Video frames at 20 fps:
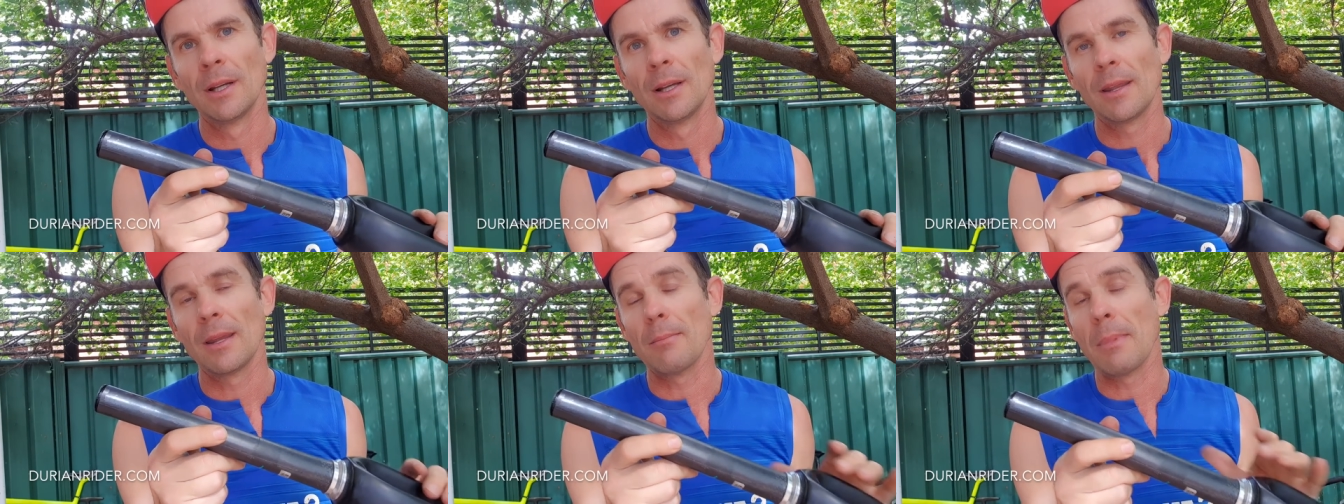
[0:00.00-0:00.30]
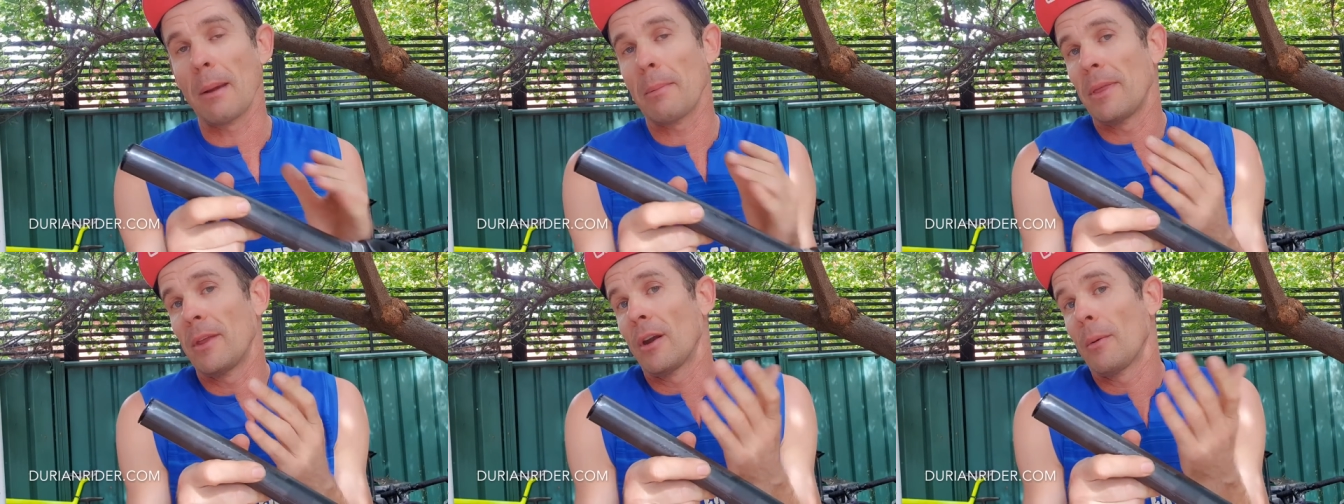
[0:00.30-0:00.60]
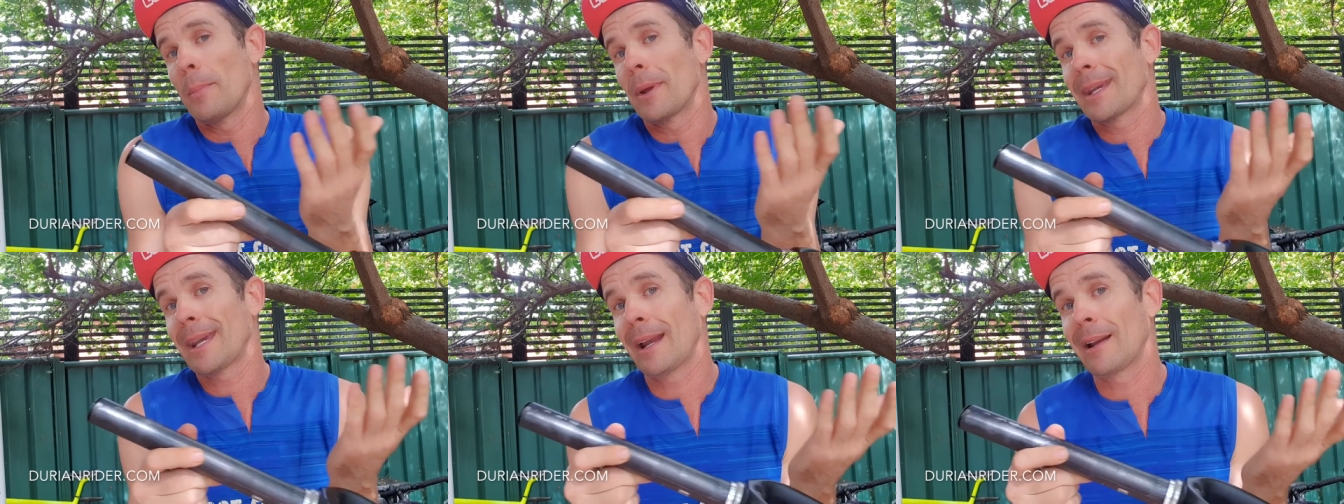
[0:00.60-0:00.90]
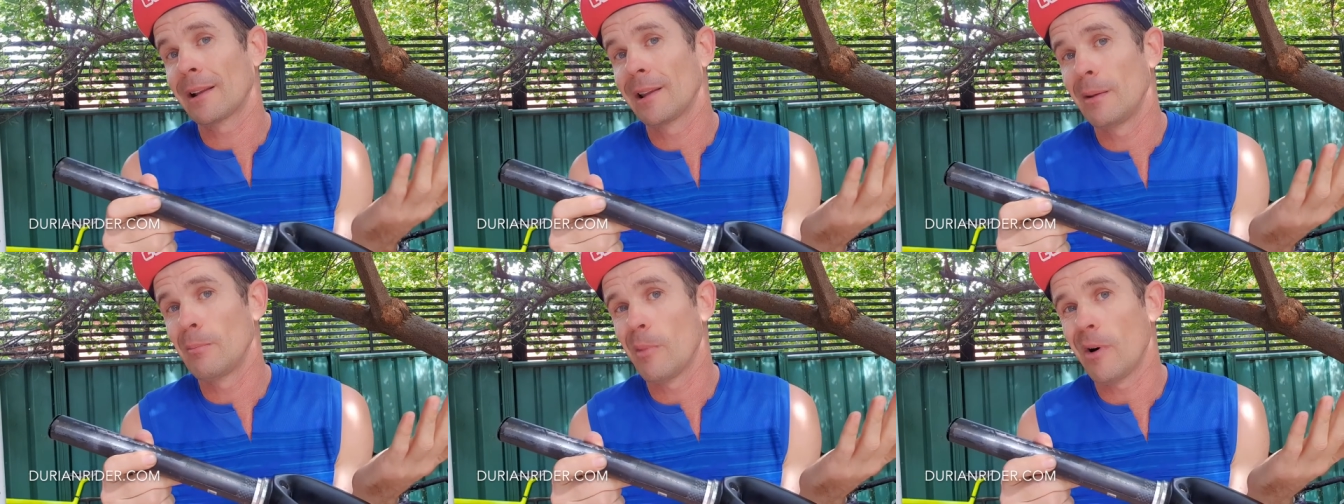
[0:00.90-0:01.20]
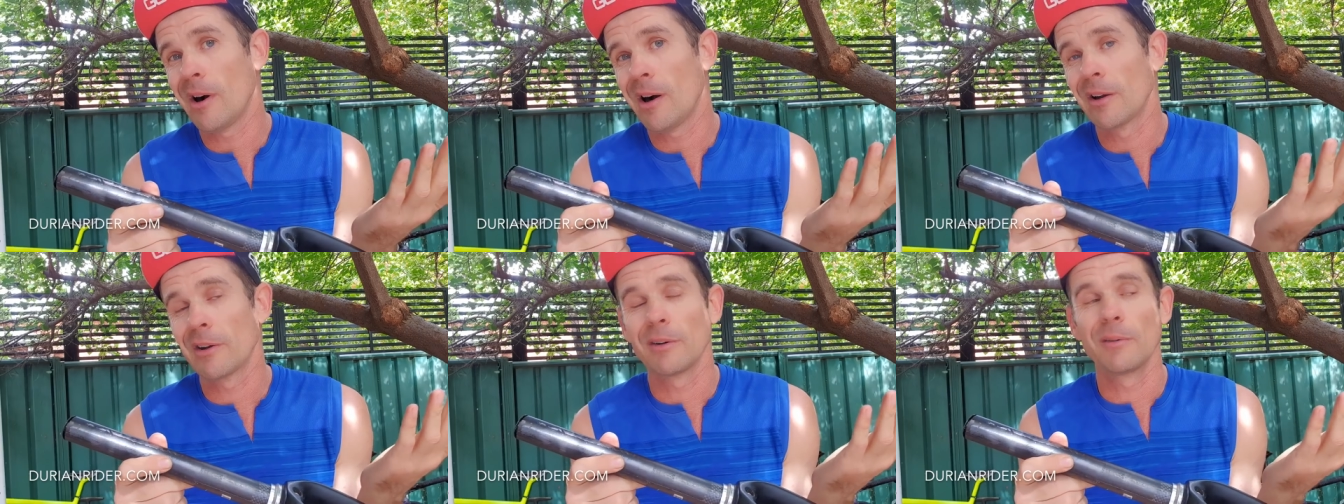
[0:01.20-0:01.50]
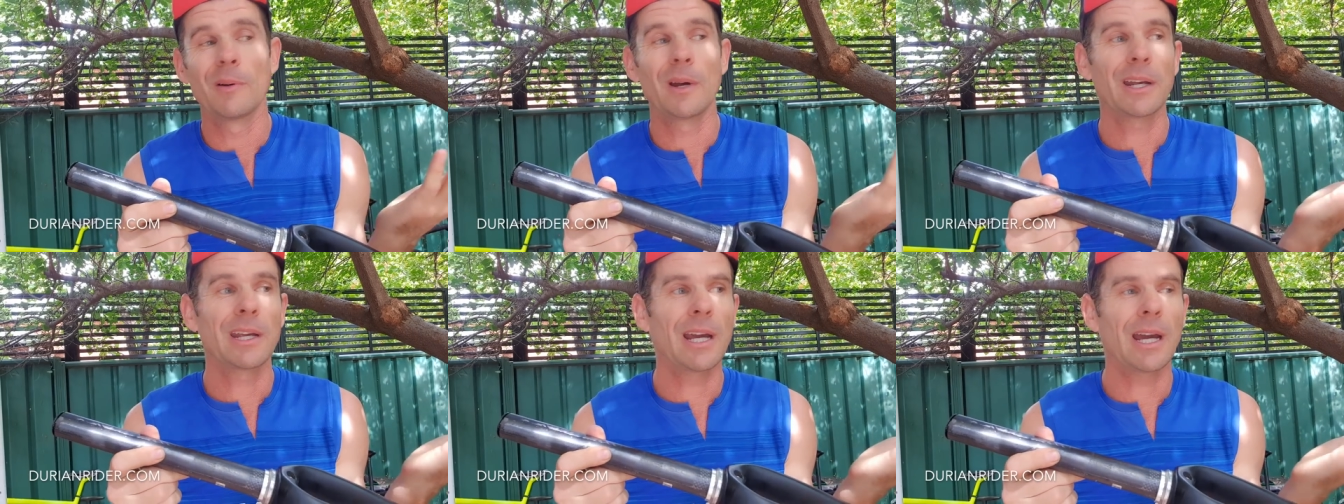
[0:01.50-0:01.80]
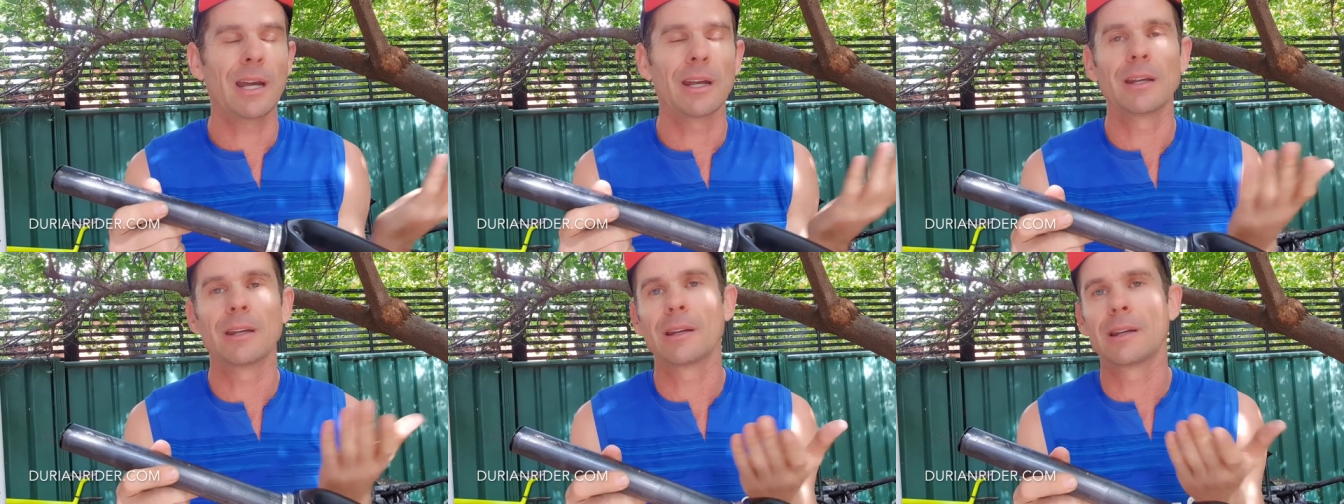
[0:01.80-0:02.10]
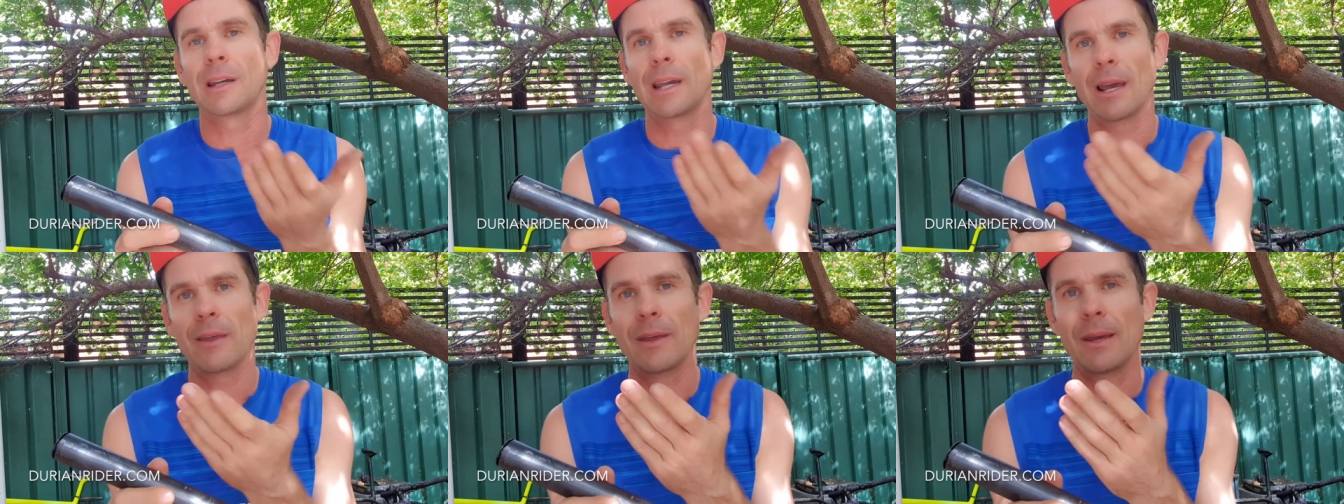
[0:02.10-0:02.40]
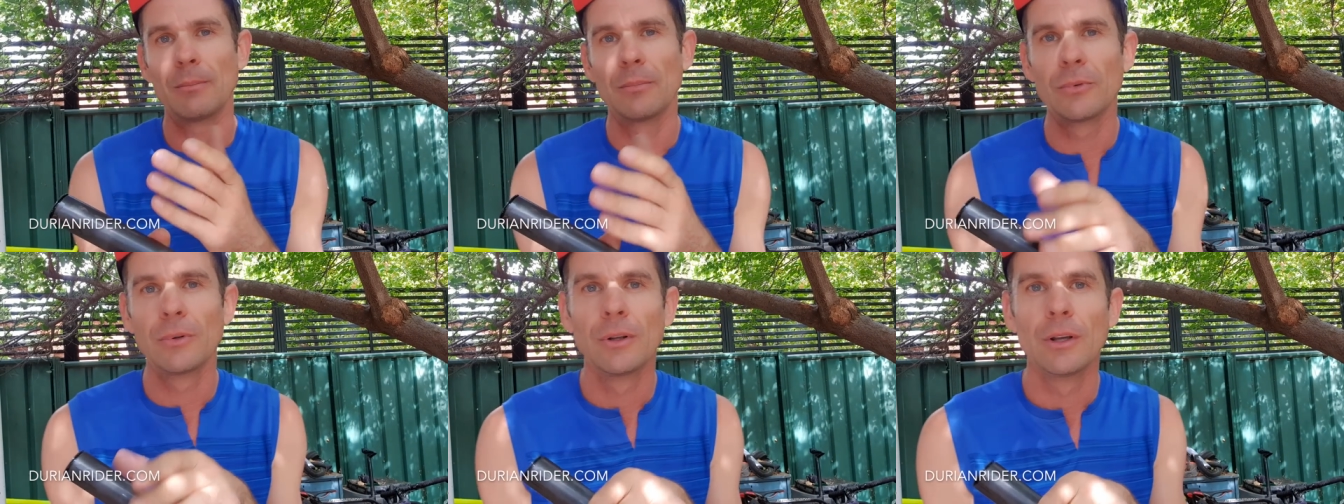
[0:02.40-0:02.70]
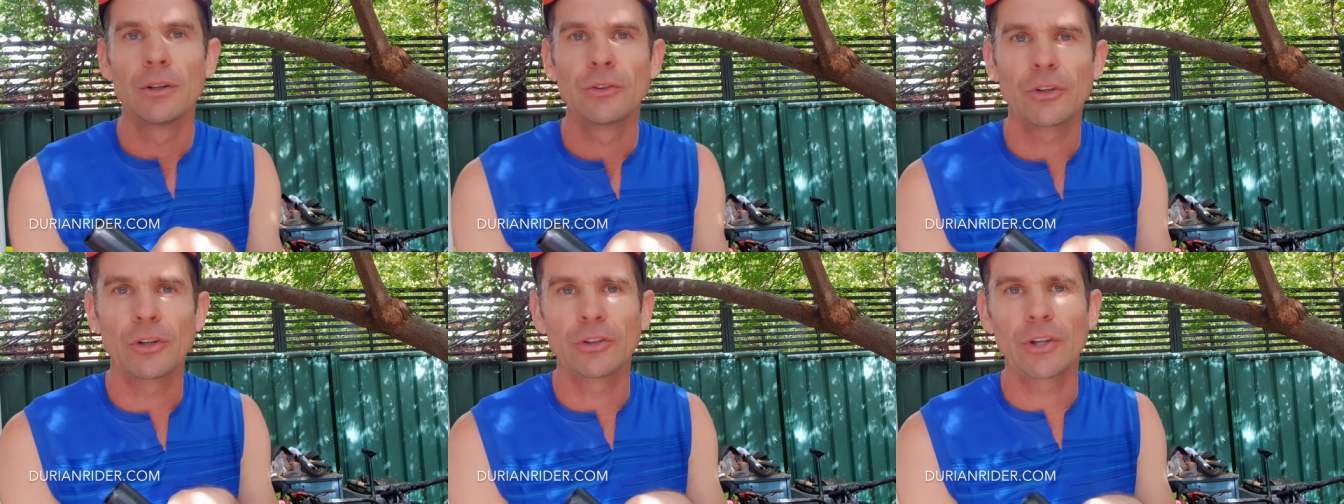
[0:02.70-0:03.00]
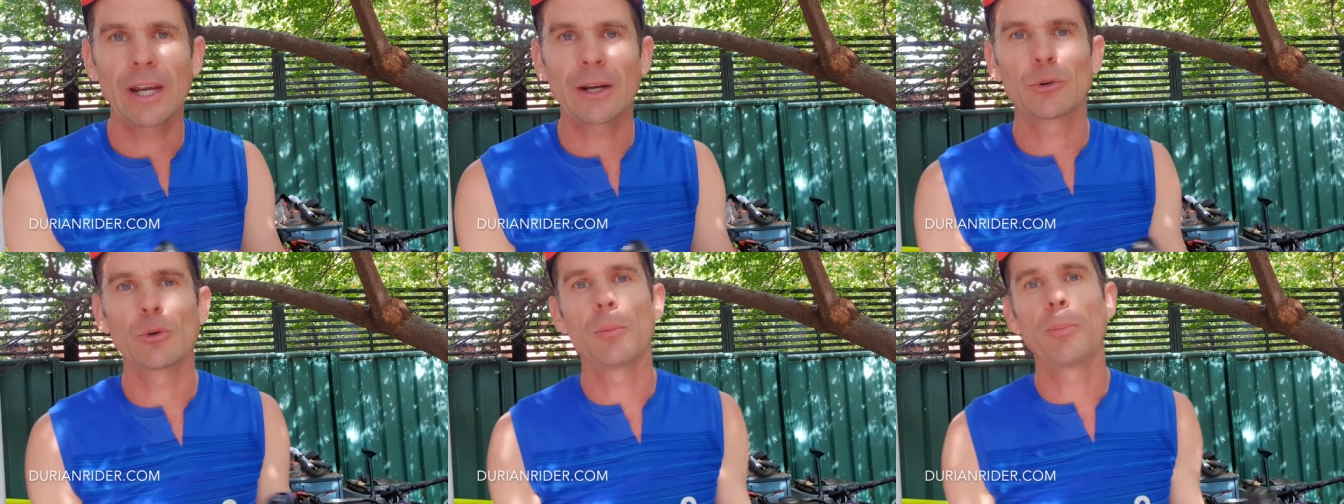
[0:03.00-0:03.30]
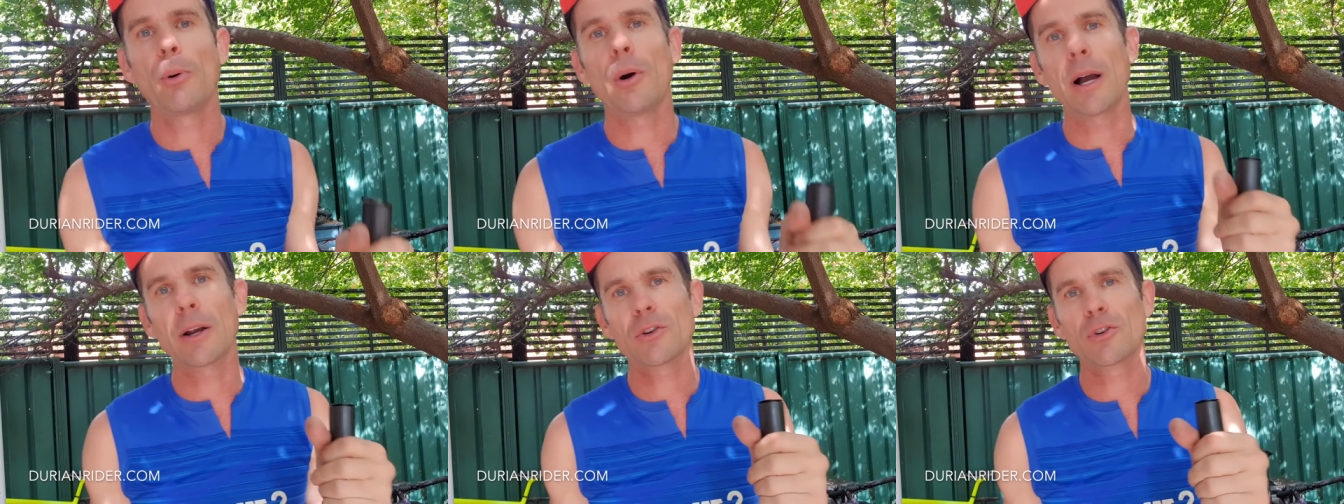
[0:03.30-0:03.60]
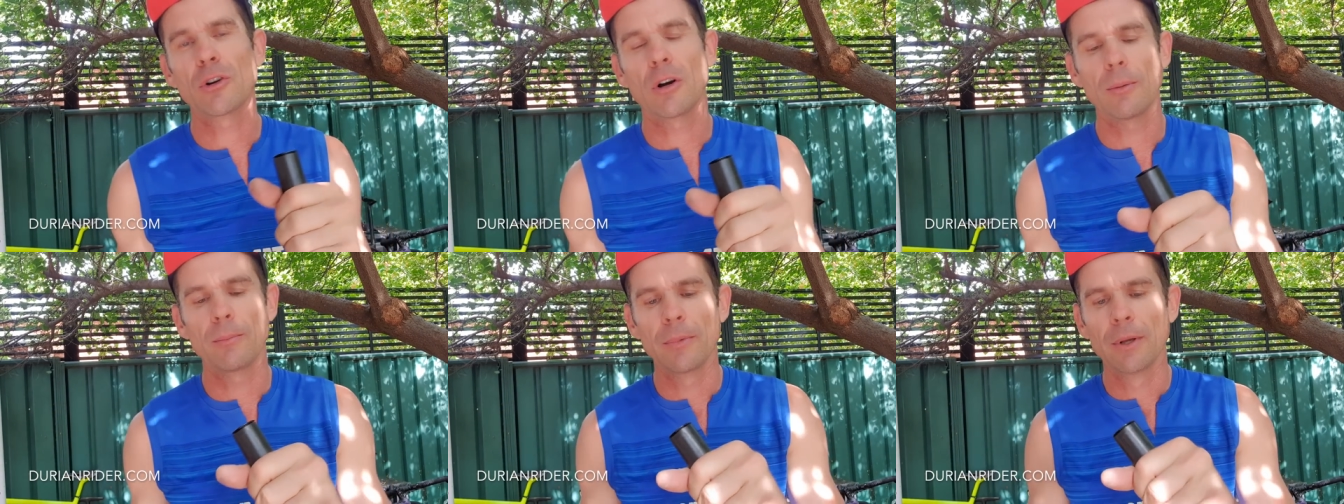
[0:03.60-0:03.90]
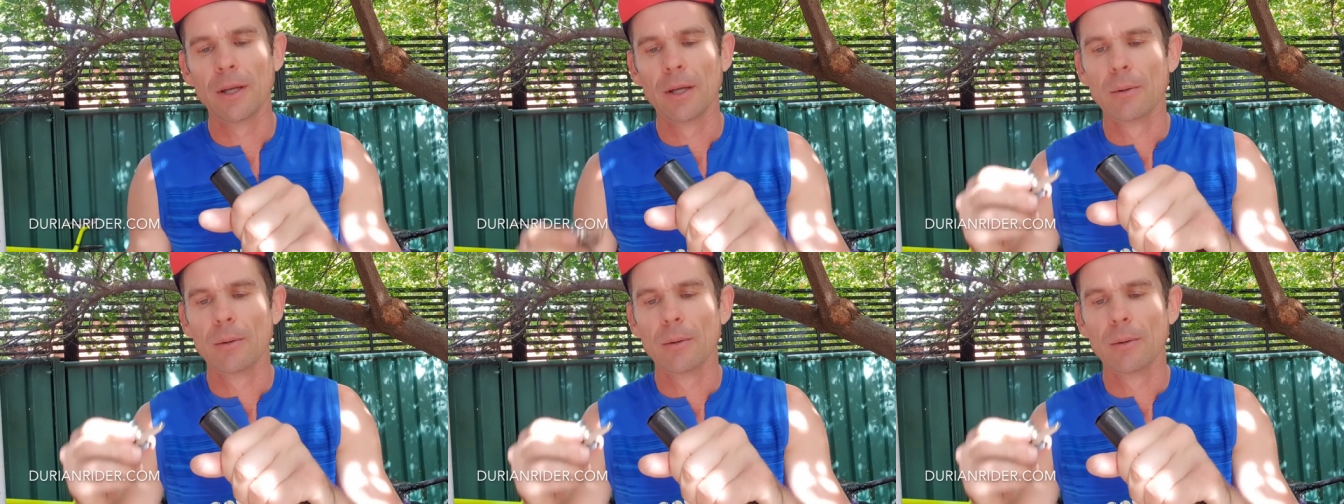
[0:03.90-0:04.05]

Then maybe they're not mechanically minded. Okay, get them to take to a bike shop,